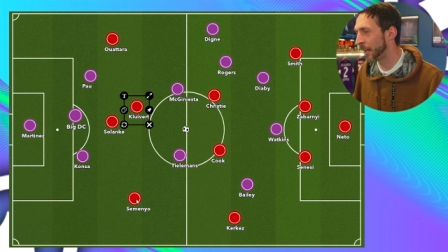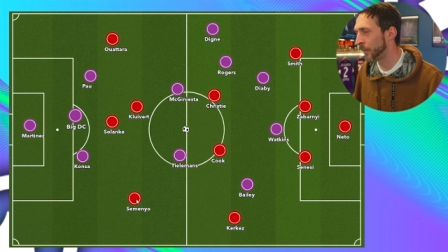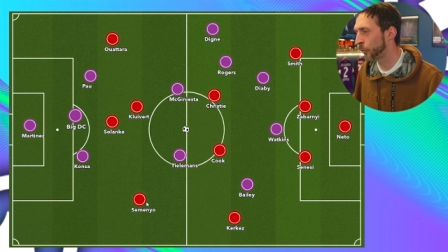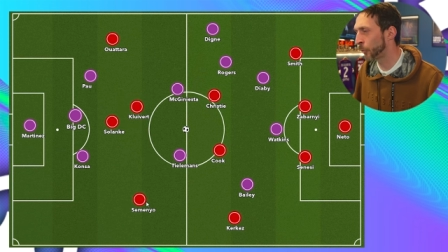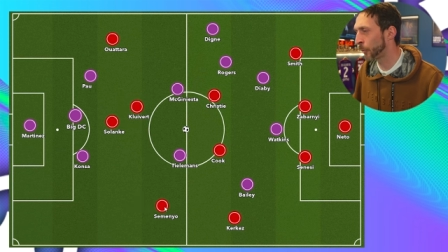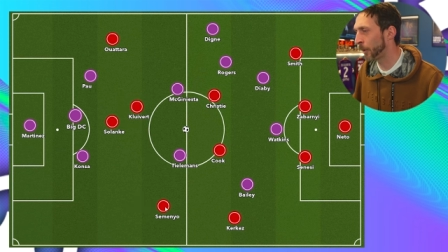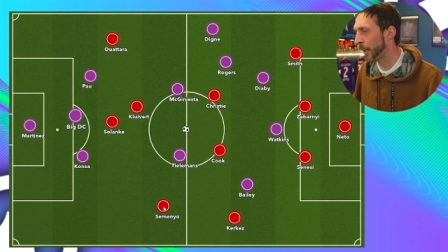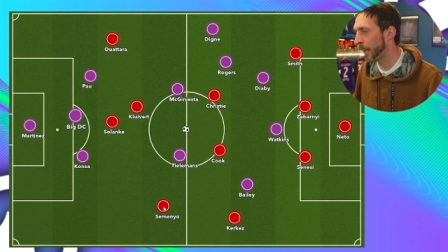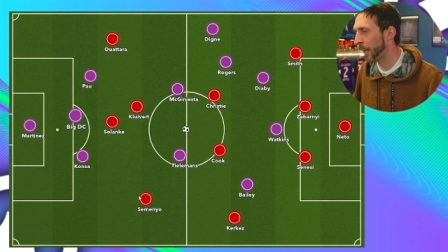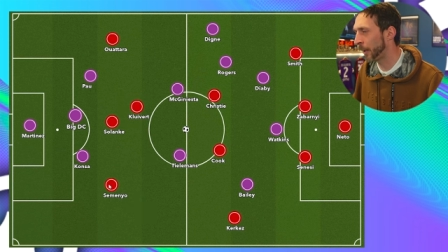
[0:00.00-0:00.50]

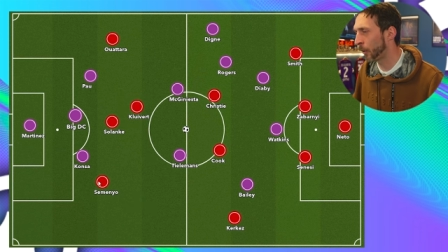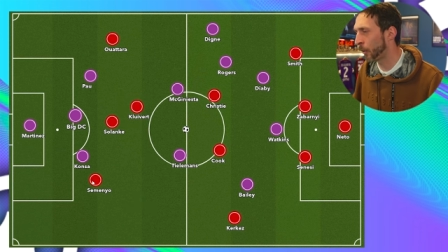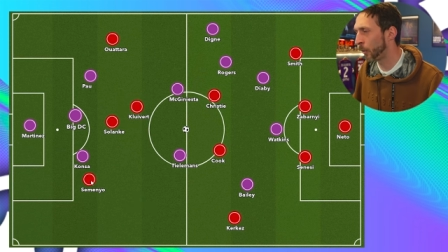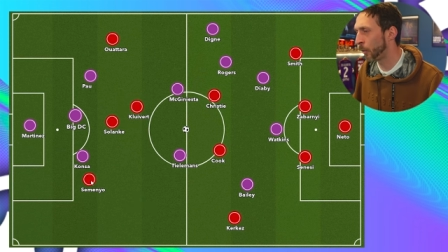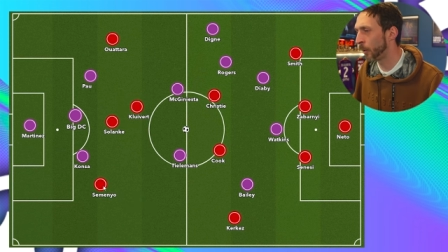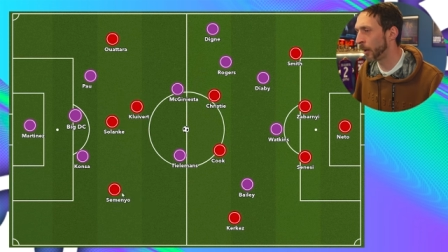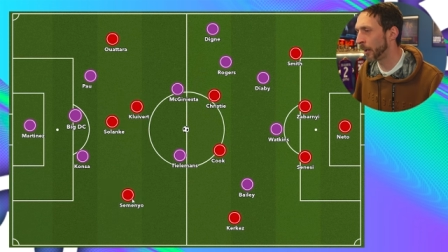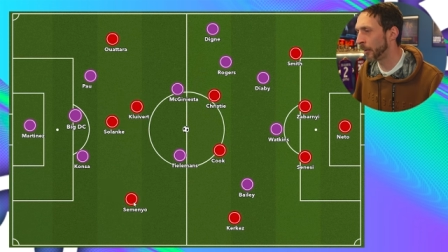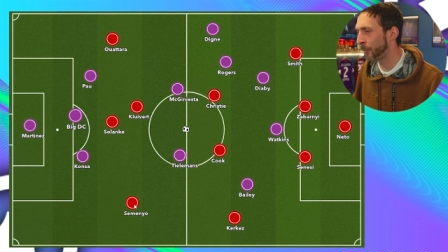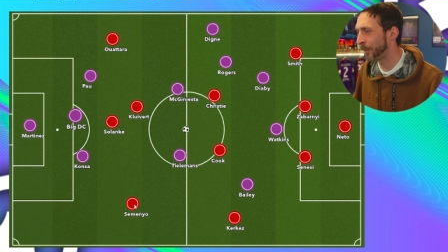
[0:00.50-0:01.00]
Andoni
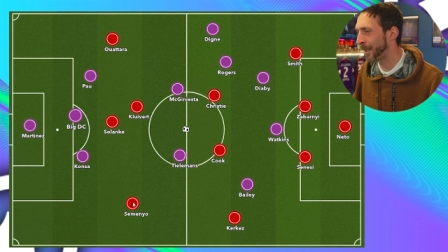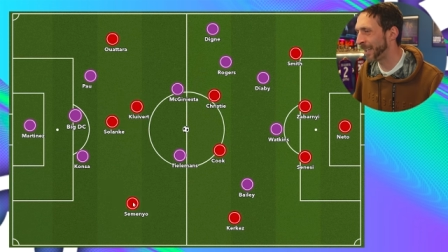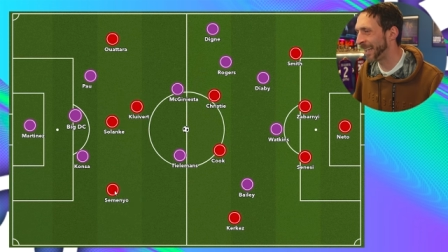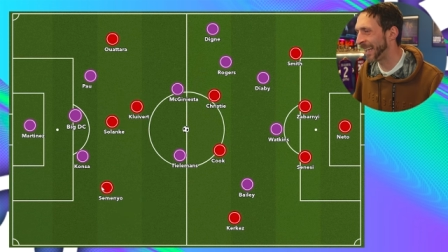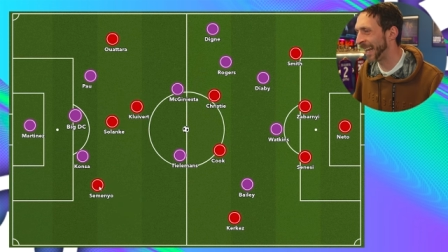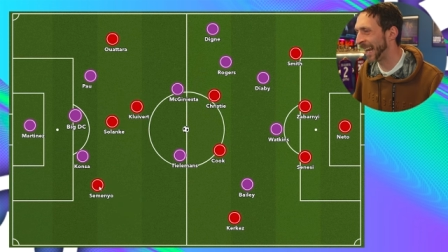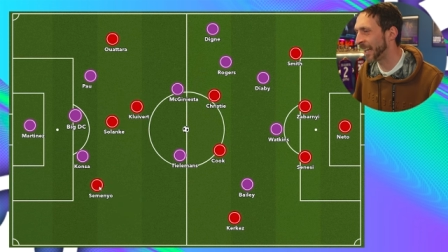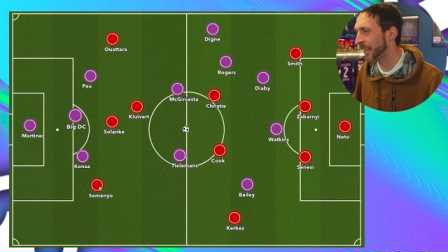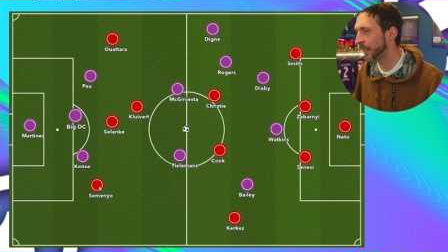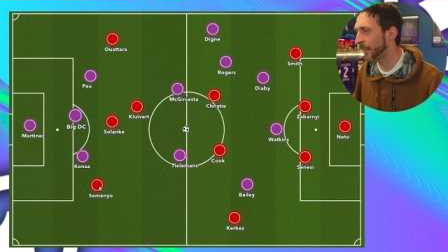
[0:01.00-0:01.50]
Iraola has been
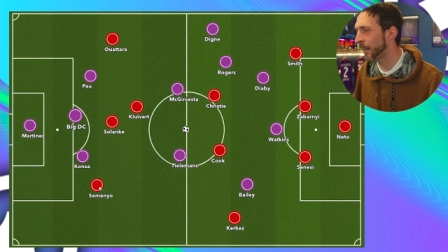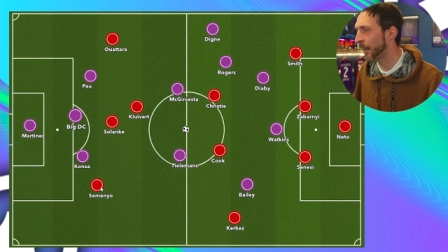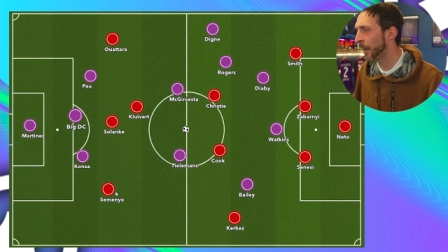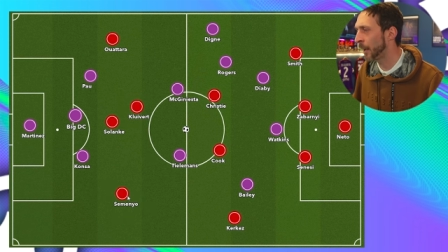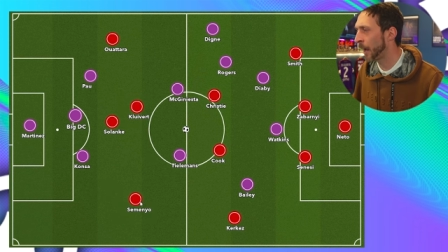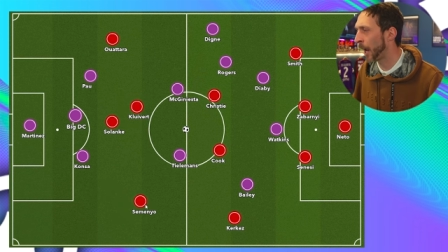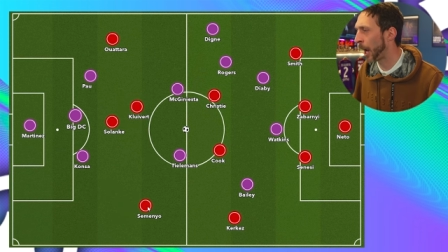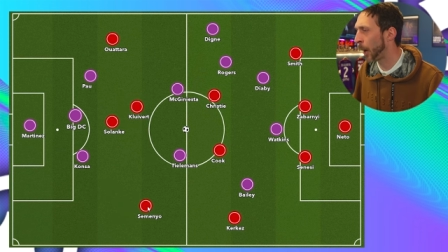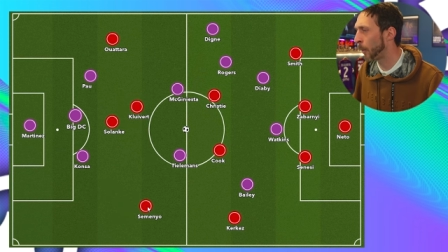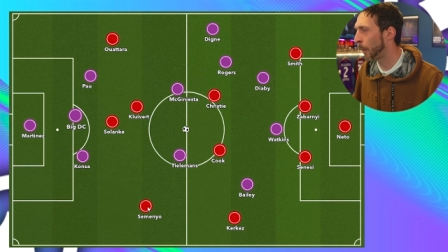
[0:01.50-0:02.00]
getting
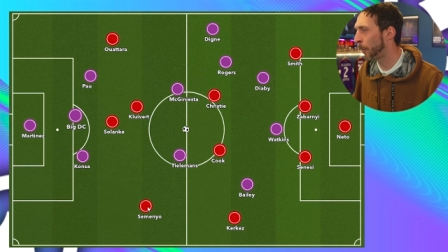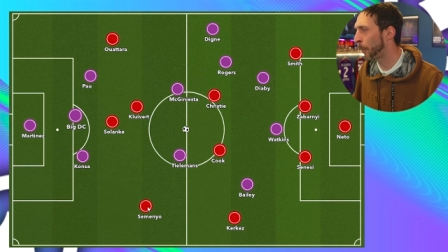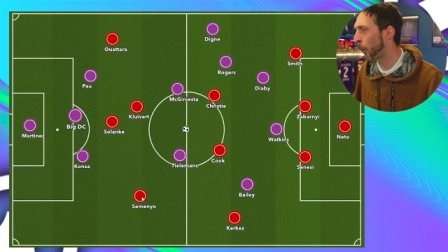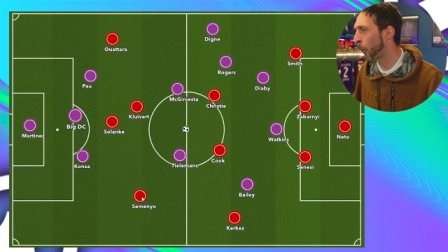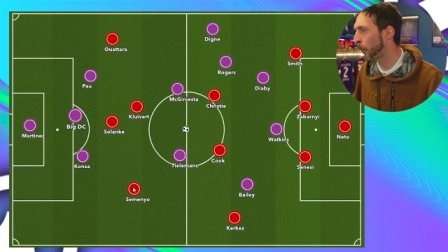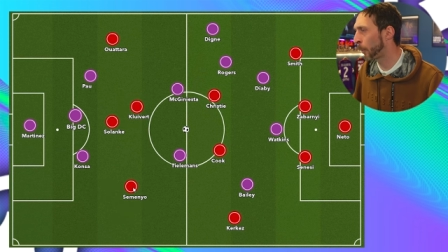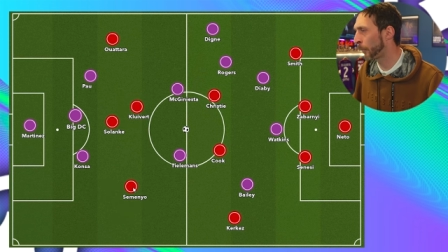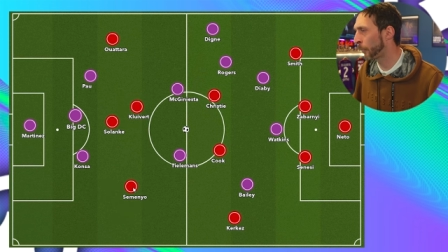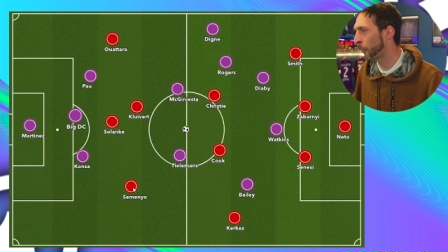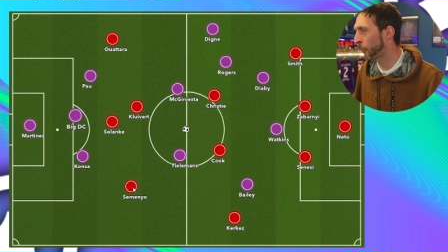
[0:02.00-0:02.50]
out of
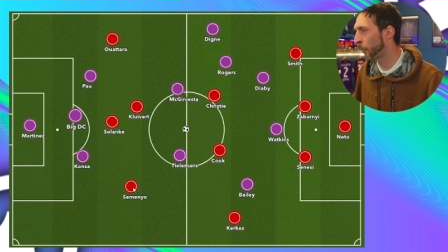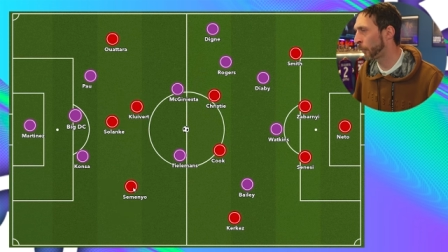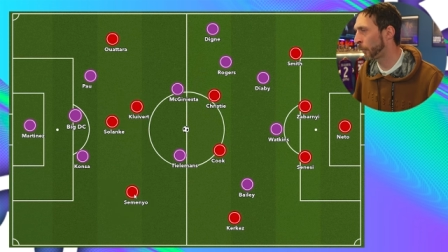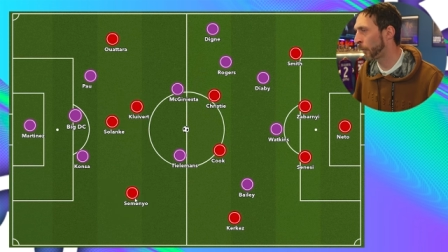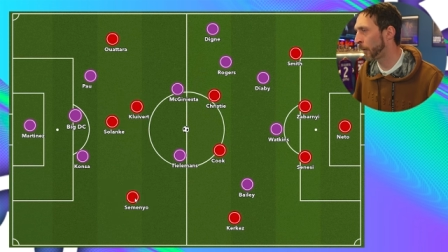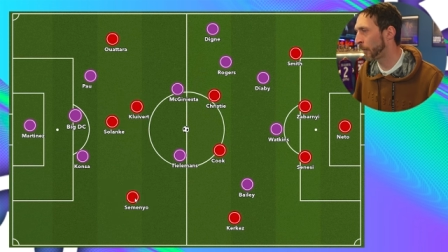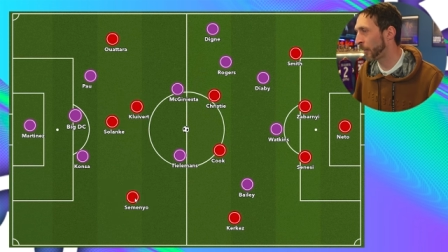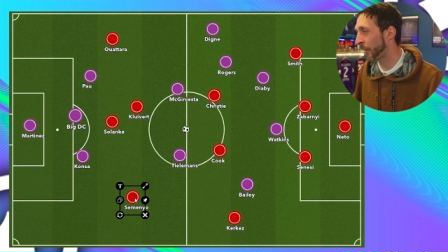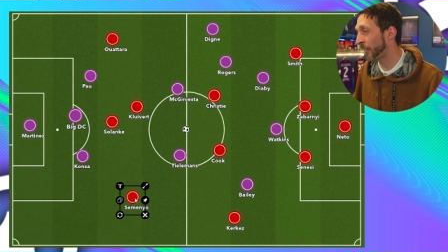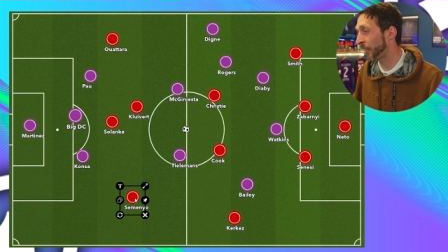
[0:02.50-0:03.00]
Bournemouth so
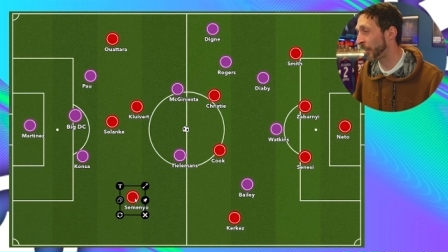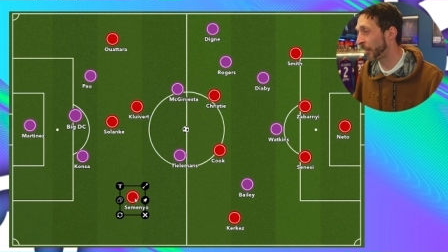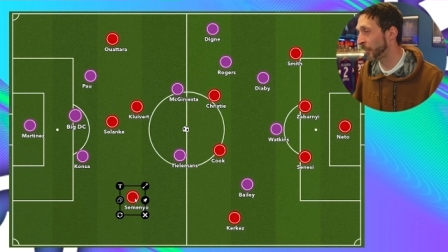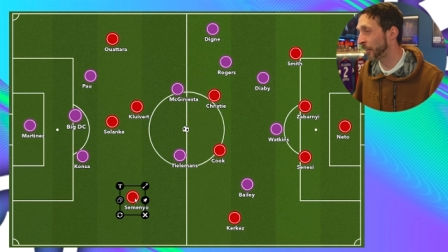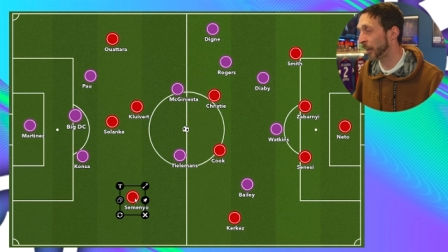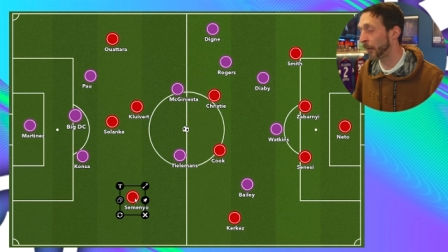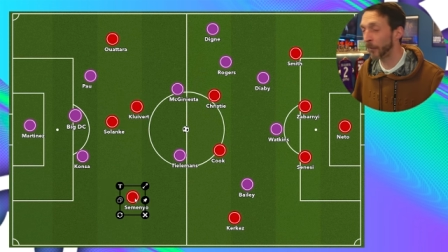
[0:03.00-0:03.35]
far this season.